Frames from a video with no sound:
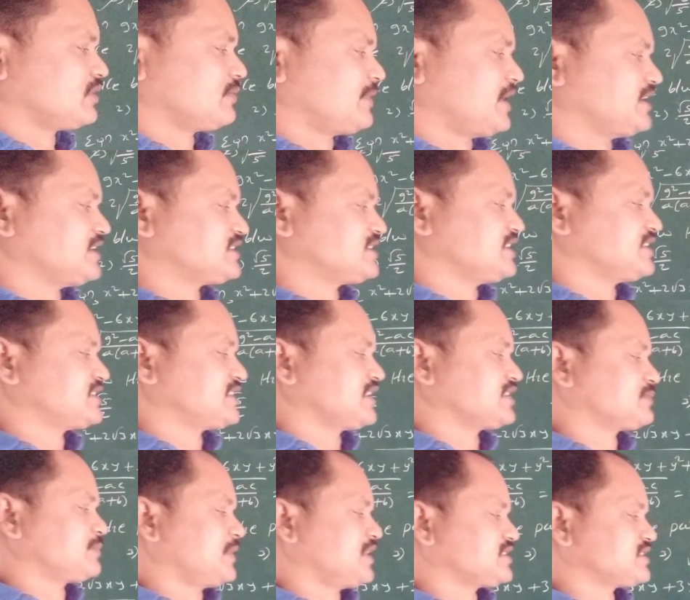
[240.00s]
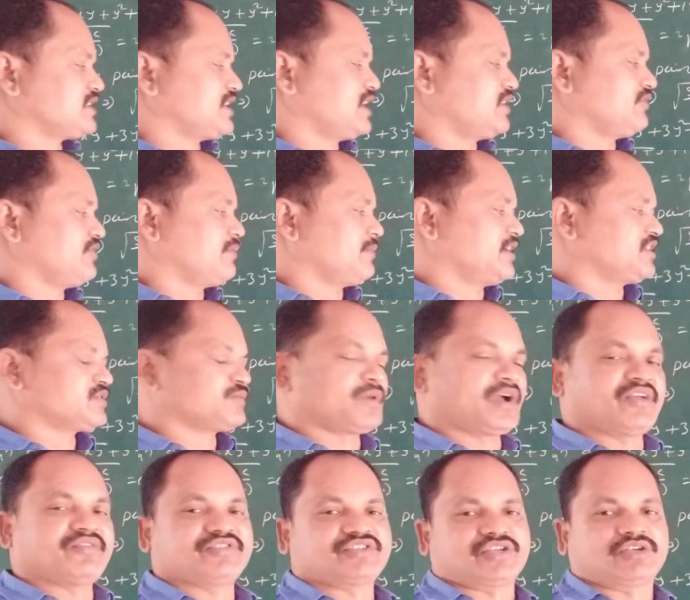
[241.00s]
minus 6x plus 9y minus
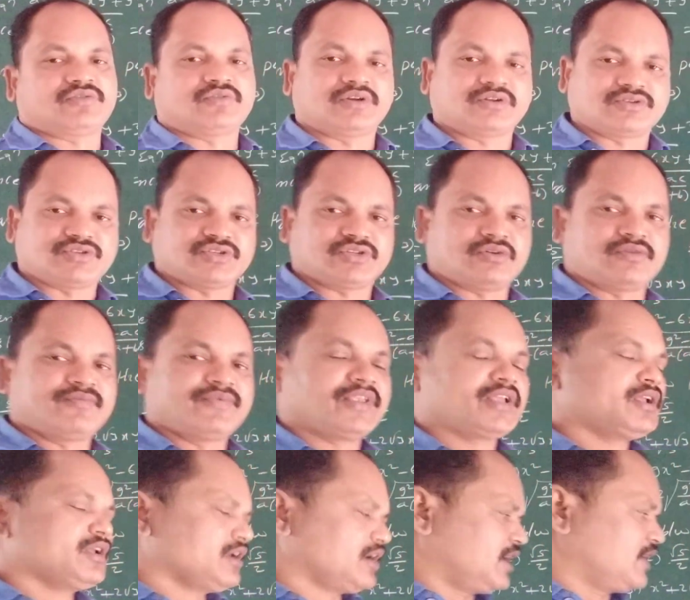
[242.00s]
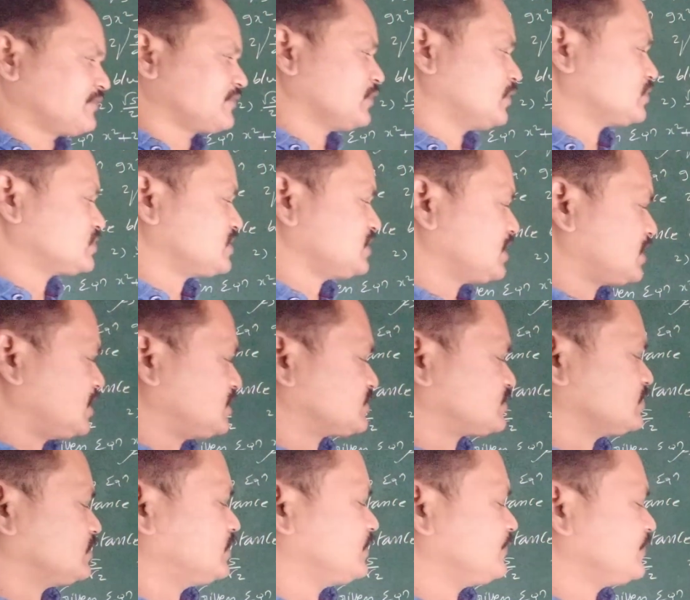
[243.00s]
5 is equal to 0. Of course, here
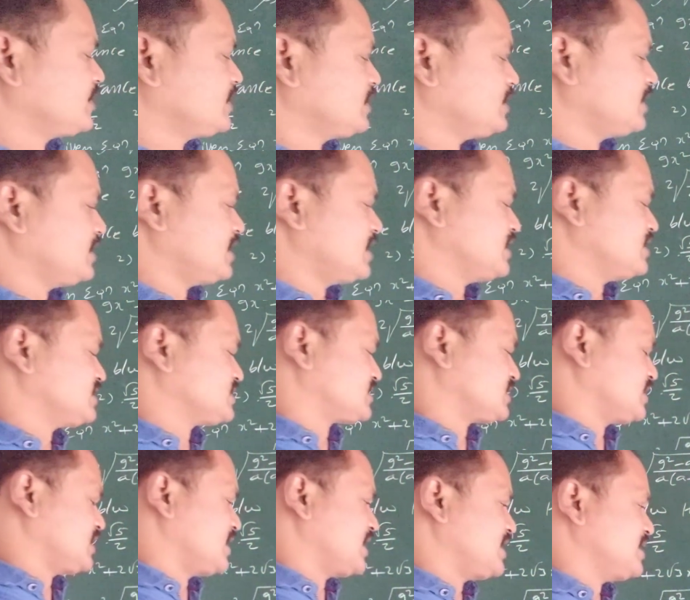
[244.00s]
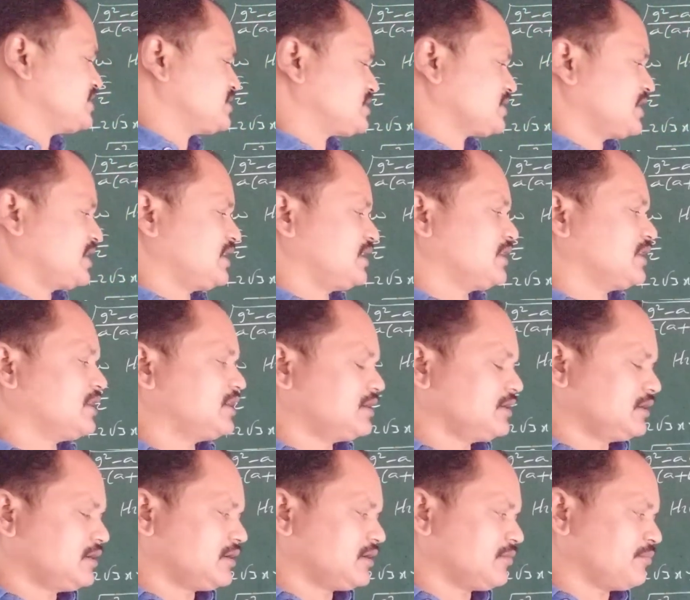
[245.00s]
also a is 8
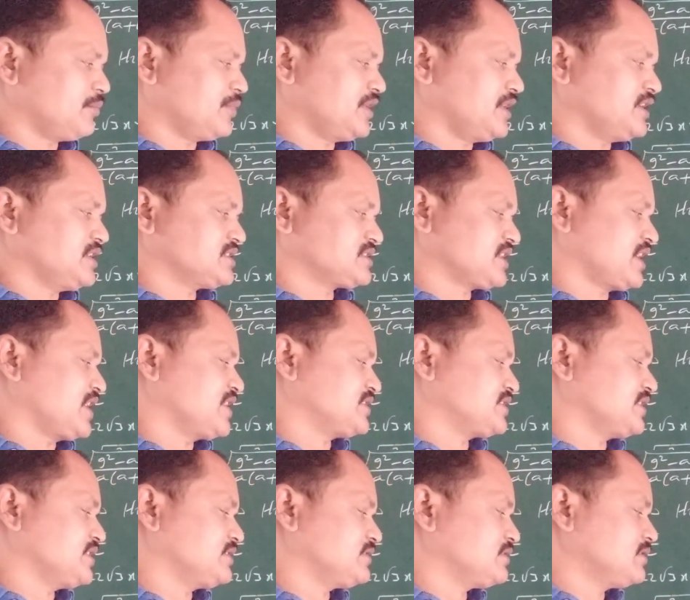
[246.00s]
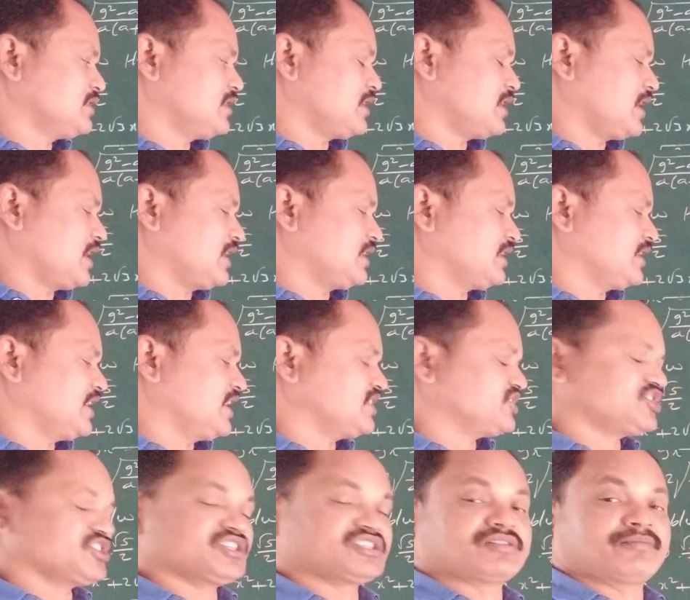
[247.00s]
and b is 18 and
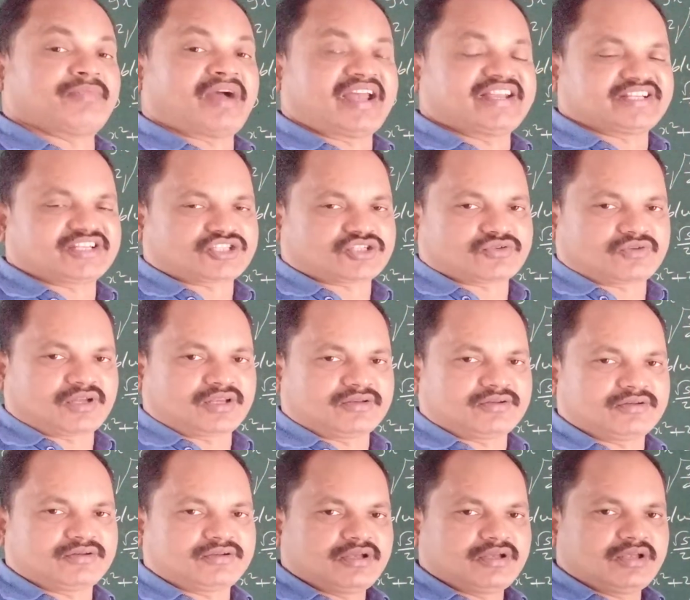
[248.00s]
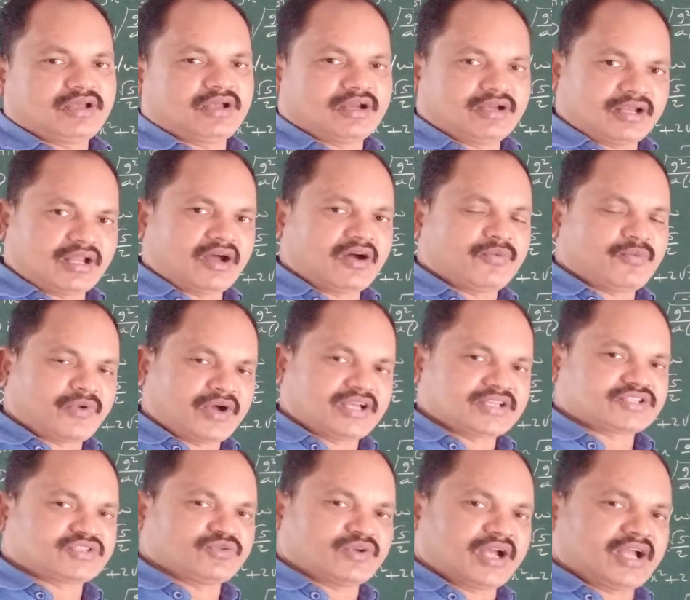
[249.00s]
h is minus 12. Now
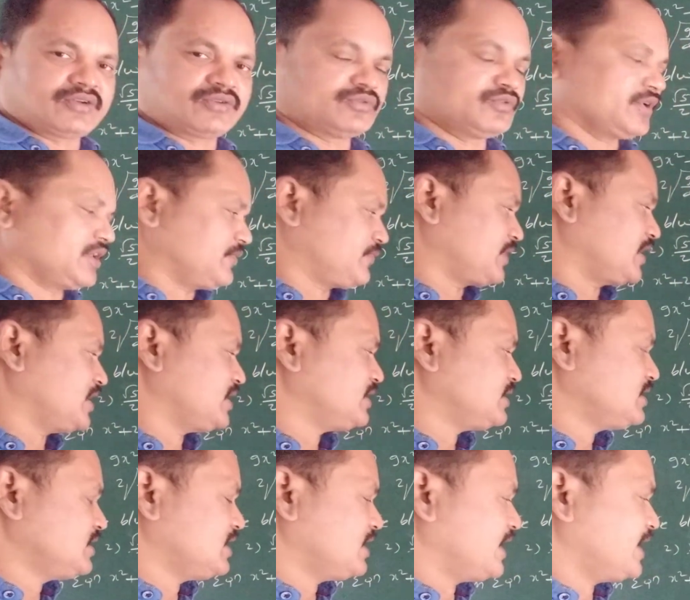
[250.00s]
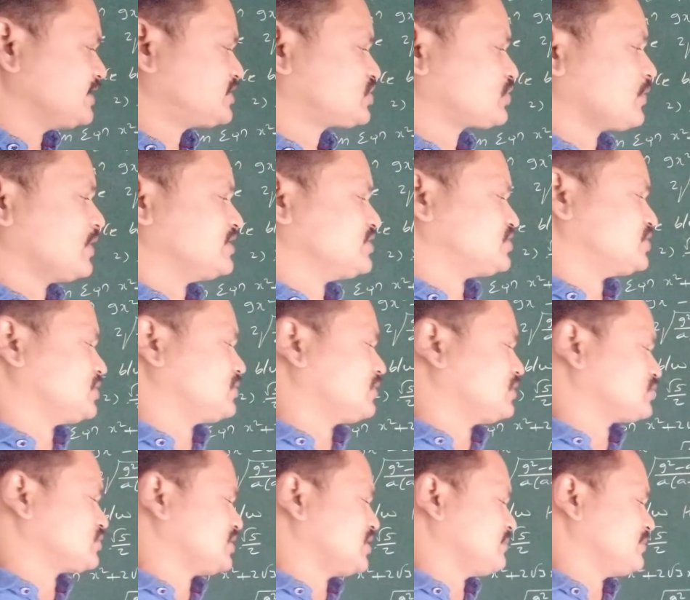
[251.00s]
first we have to verify h square is
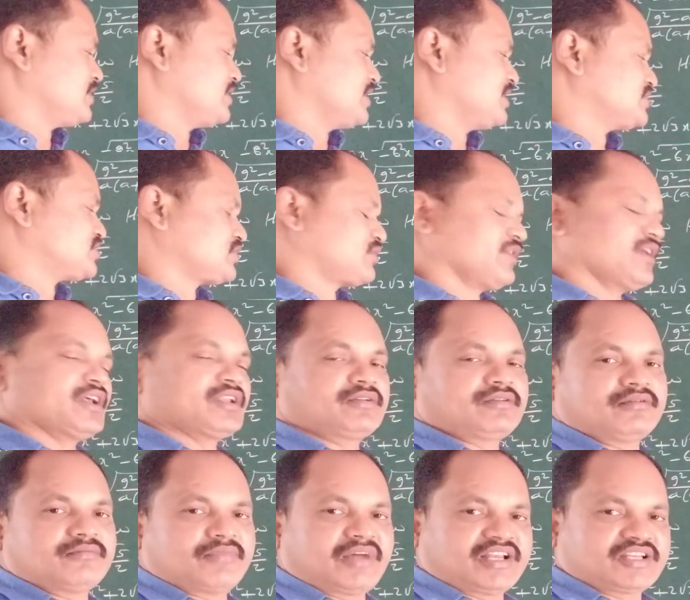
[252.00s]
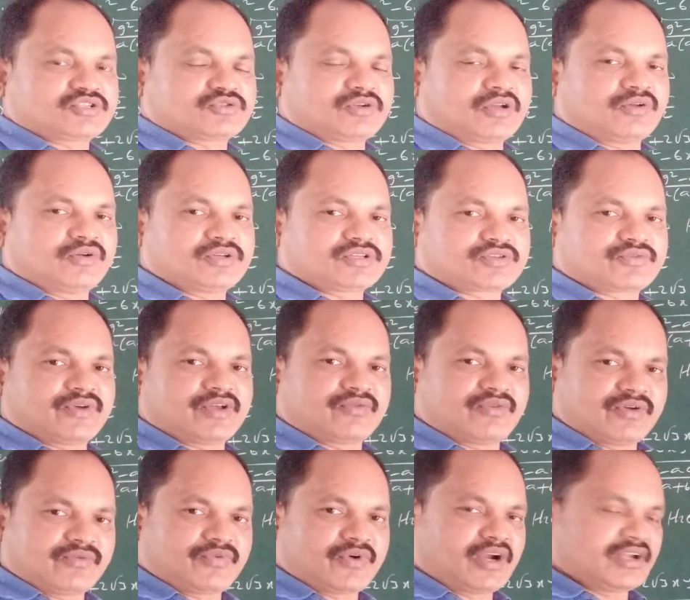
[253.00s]
equal to ab. H square minus 12 whole square
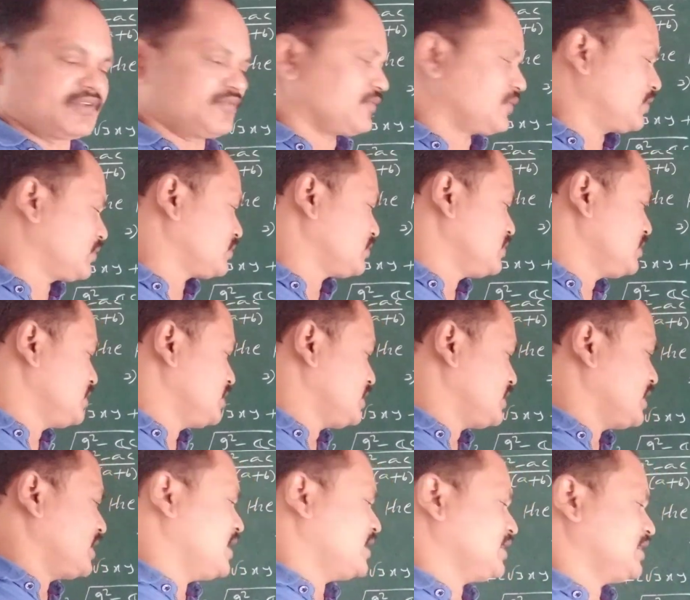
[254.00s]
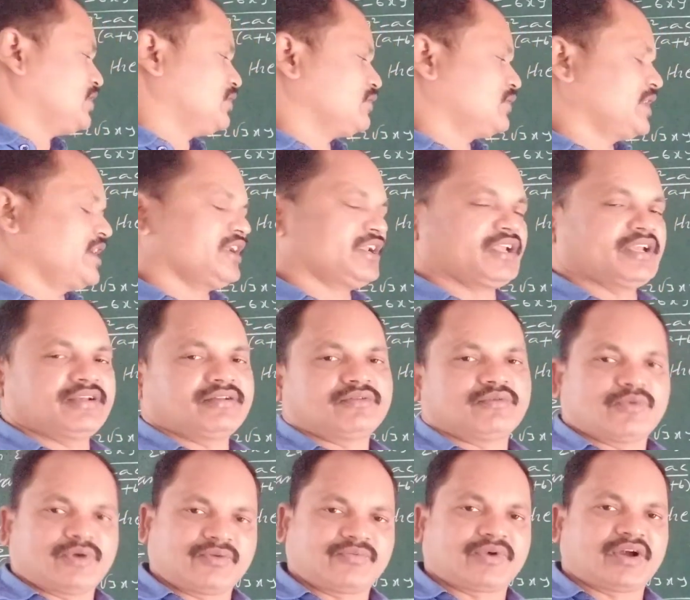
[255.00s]
144. 8 into
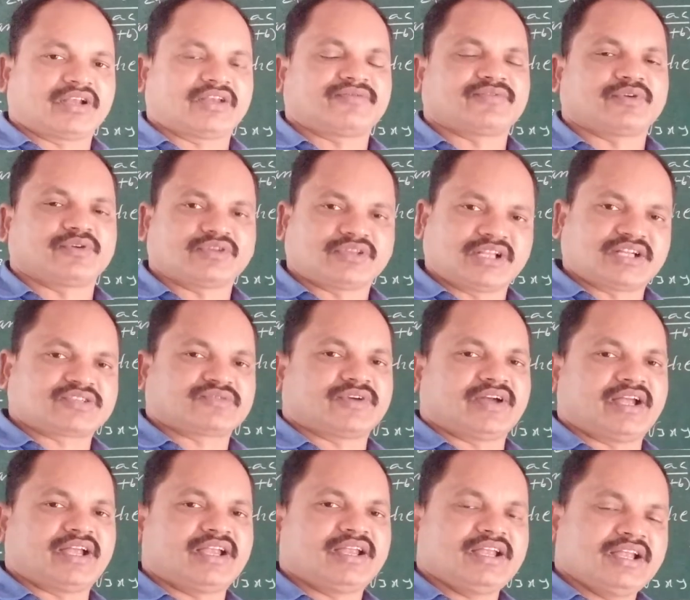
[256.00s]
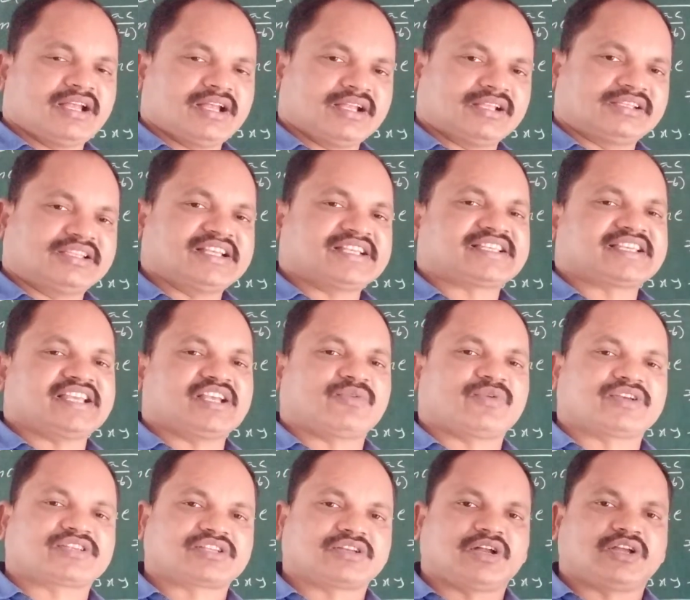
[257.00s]
18 144. That's why this
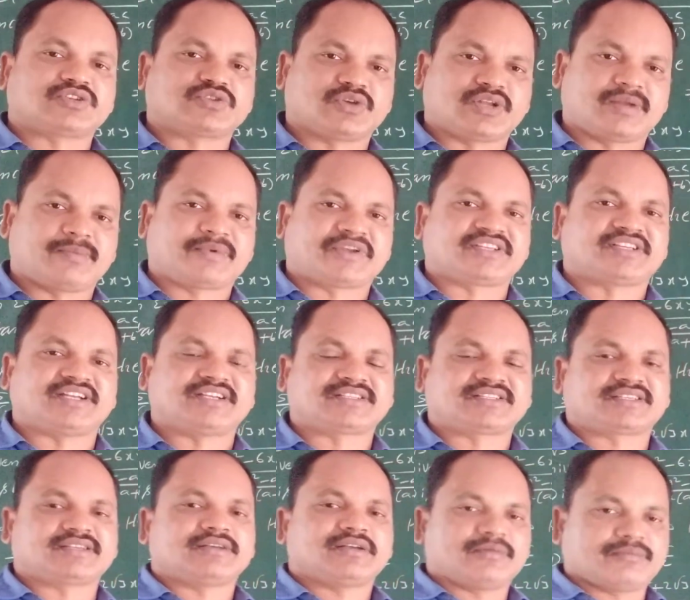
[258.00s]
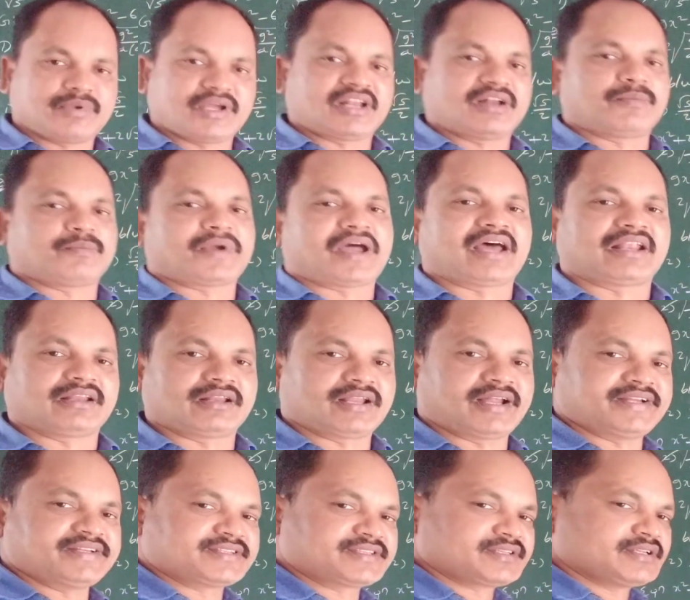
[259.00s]
equation also represents pair of parallel
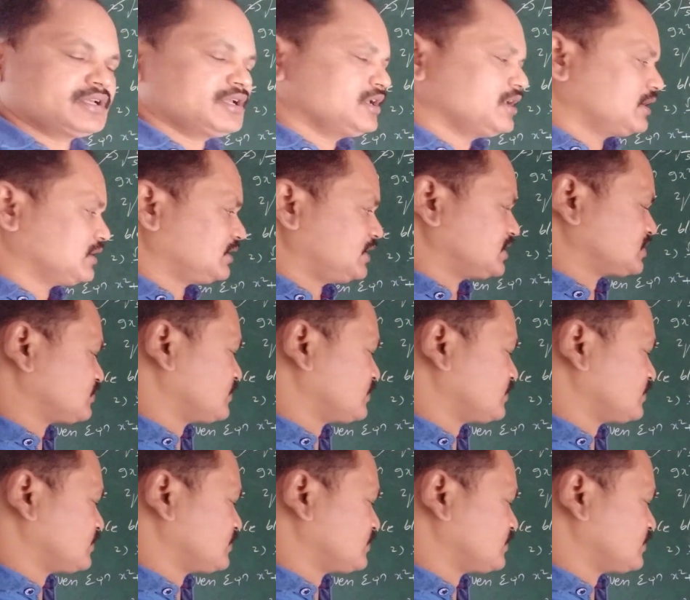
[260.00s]
lines. That's